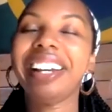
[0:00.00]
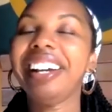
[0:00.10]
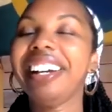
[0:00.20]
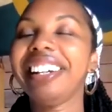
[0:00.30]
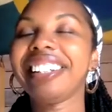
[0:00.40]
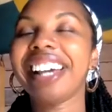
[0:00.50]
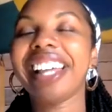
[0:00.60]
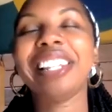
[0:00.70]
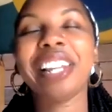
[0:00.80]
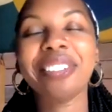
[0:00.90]

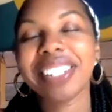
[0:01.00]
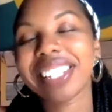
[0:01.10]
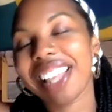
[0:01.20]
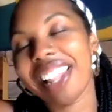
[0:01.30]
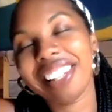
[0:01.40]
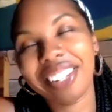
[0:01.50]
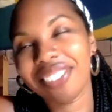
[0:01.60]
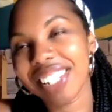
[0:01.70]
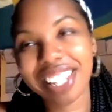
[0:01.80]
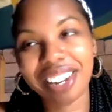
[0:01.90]
I love this. I
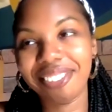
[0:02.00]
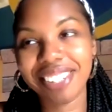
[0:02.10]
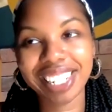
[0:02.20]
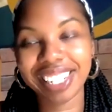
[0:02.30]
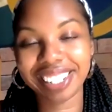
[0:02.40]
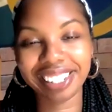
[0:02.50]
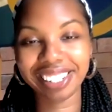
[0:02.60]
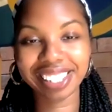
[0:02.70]
love this conversation.